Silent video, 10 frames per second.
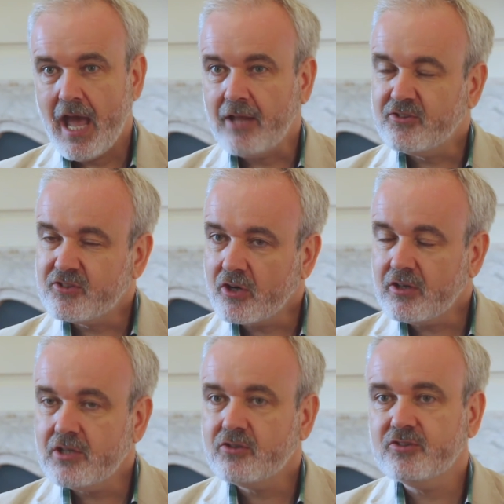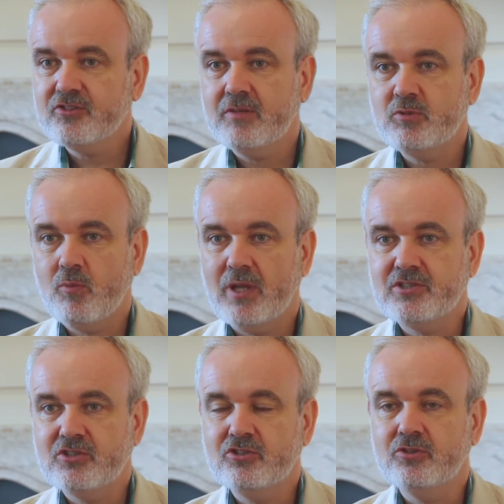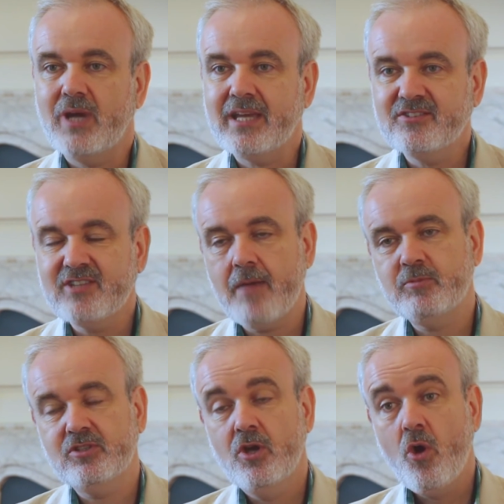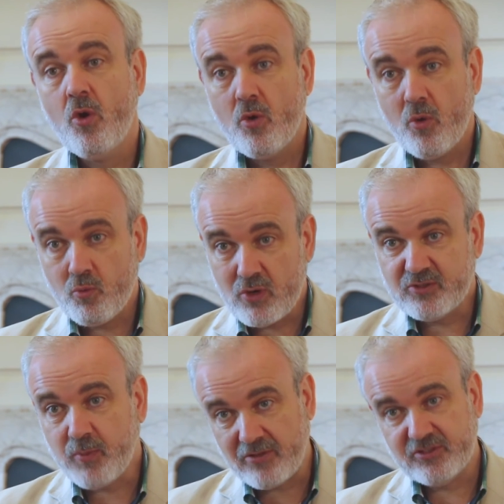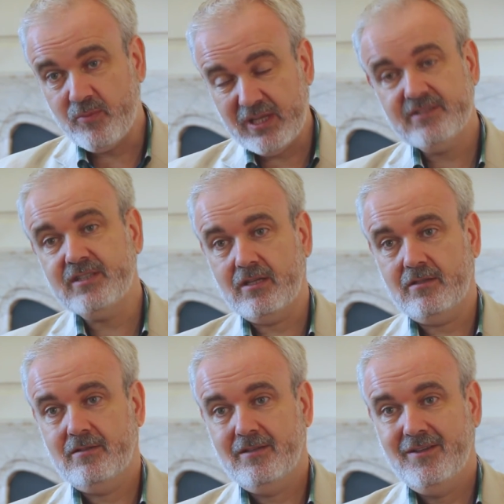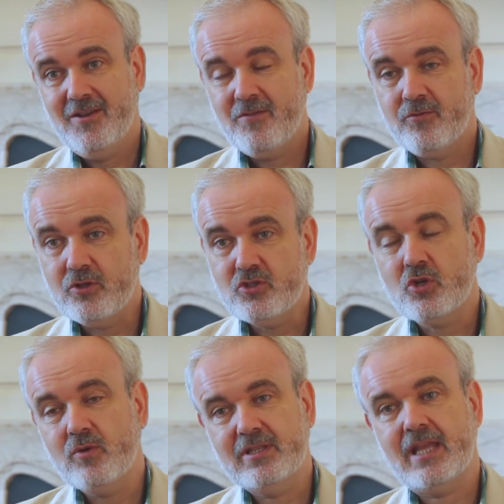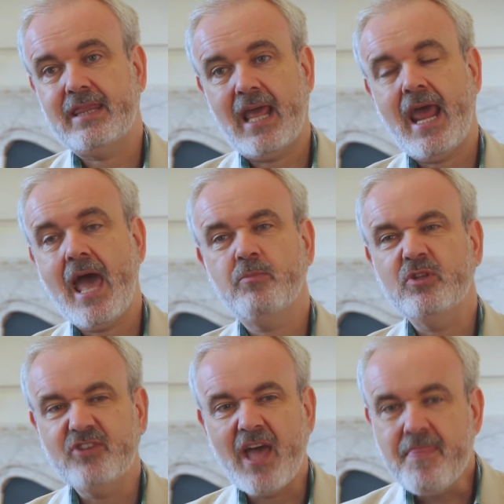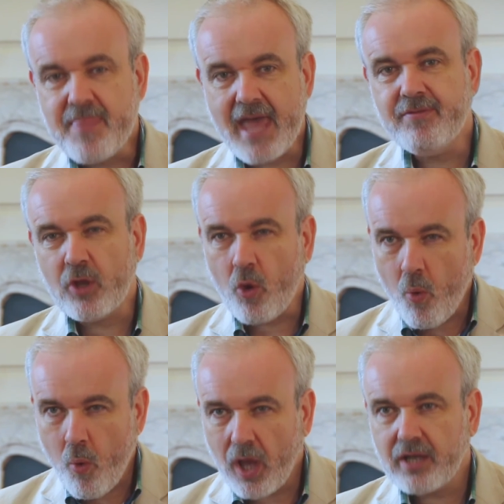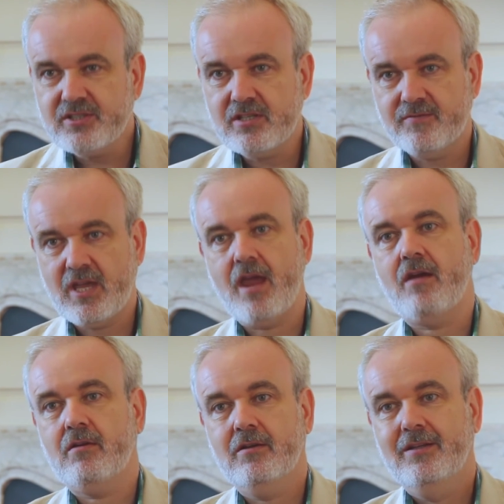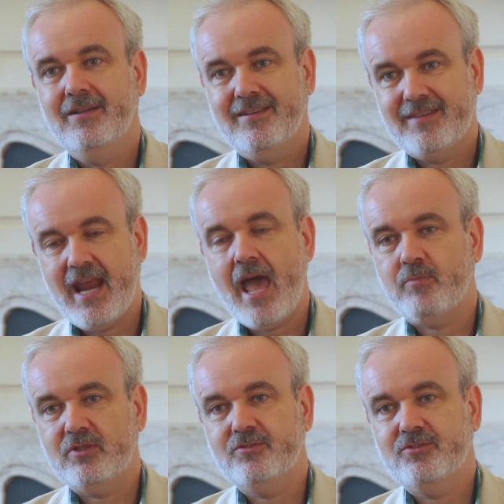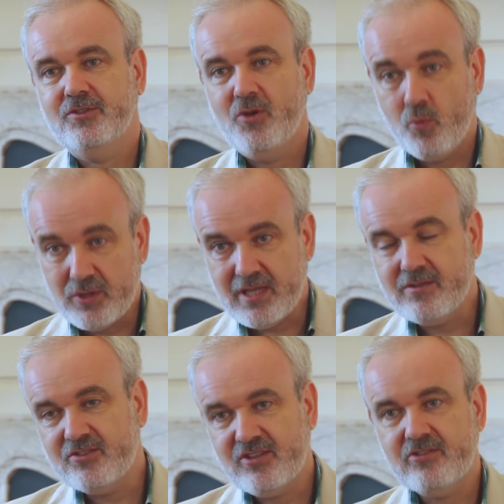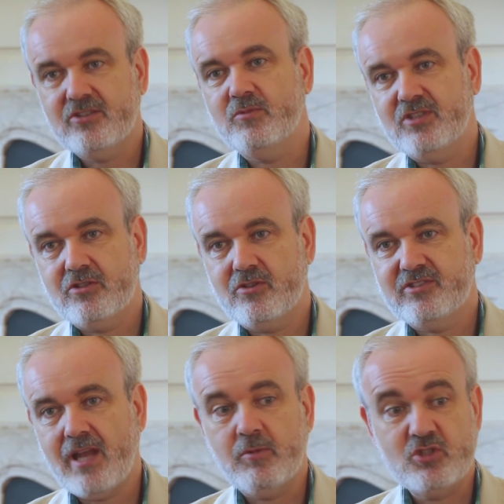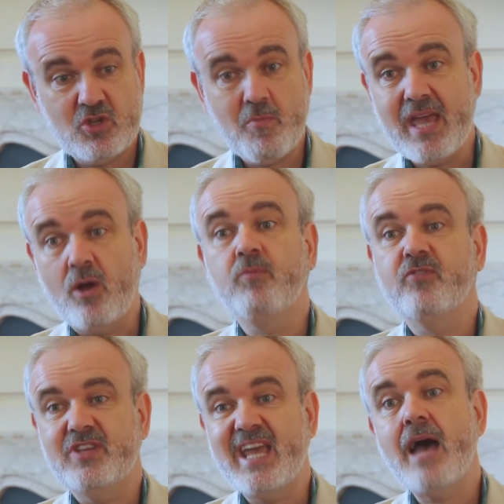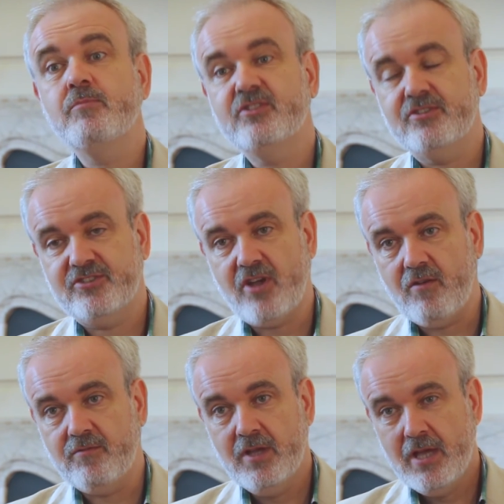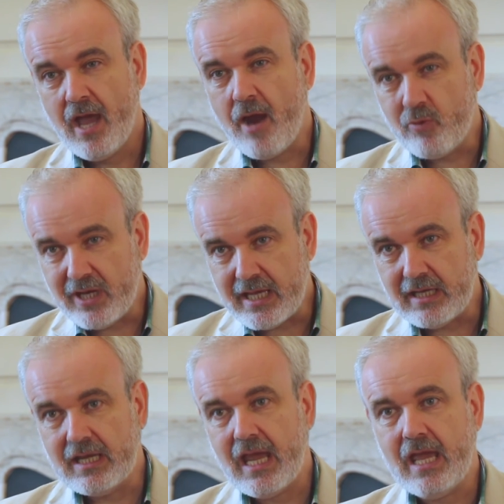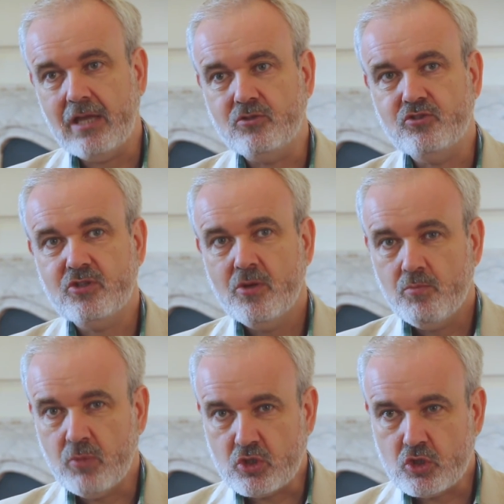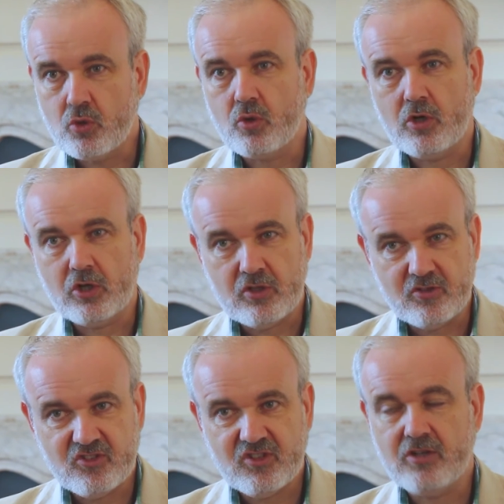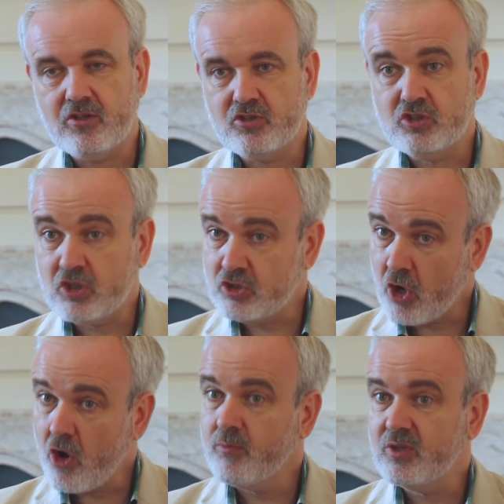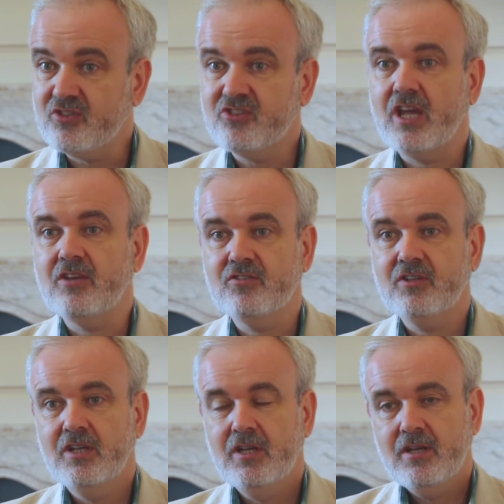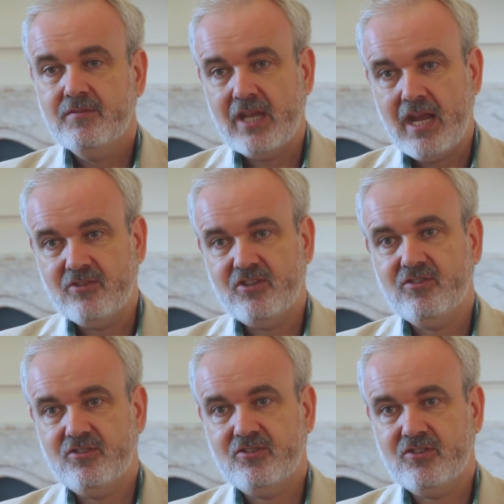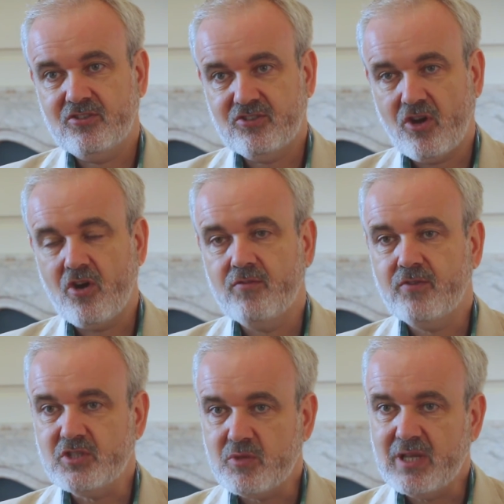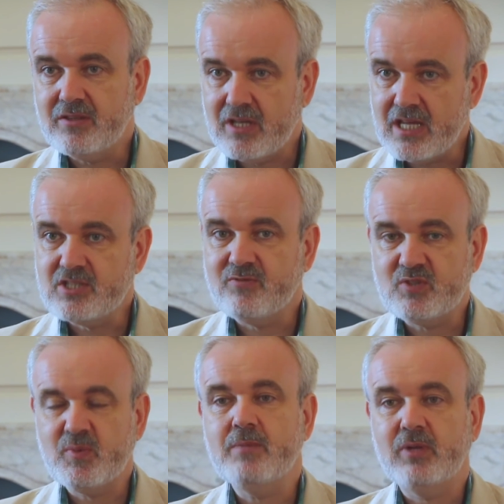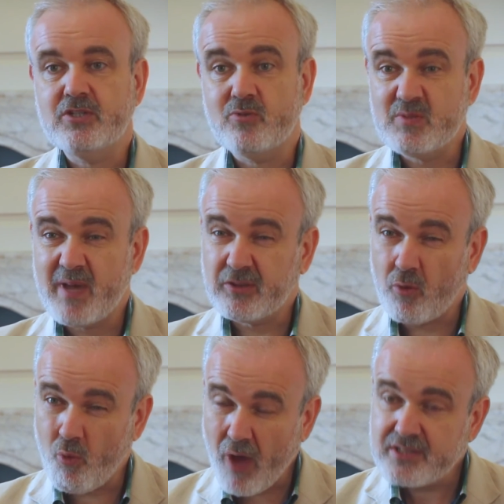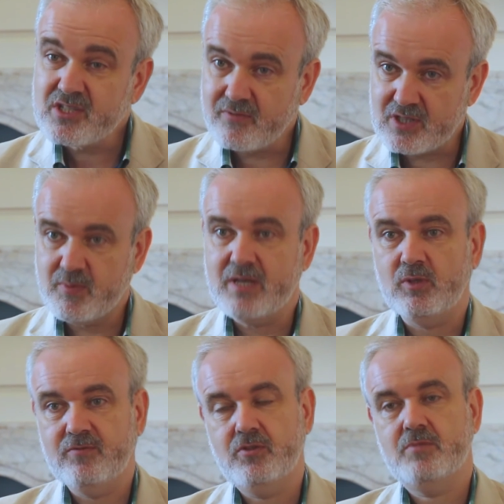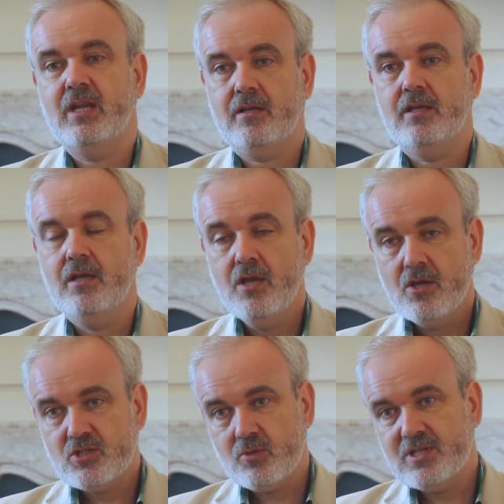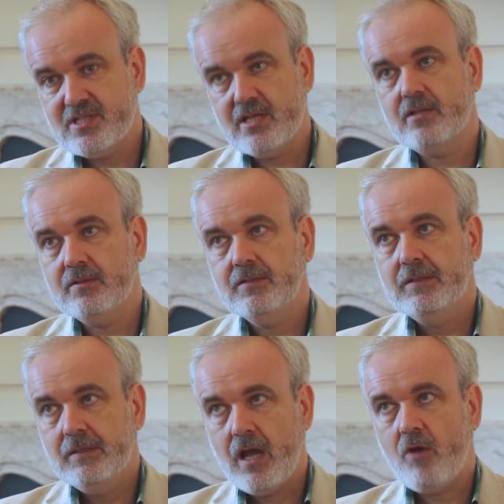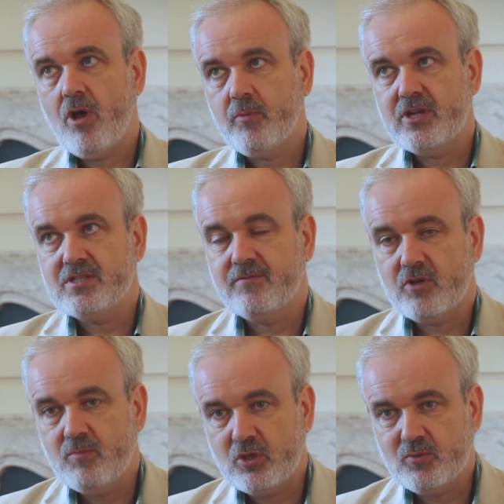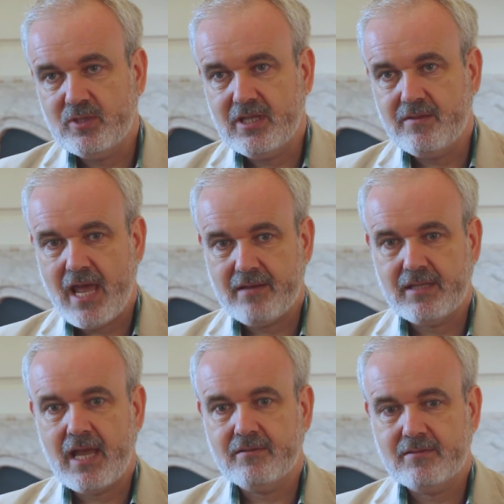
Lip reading: and certainly doesn't seem to want to accept responsibility for ensuring that happens, and then the quality of care that happens within the systems that are established to make up for the absence of a really engaged, mature, considered, determined state that exists to serve and to meet the needs of its people and to respect the rights of its people fundamentally. So we still are operating very much within that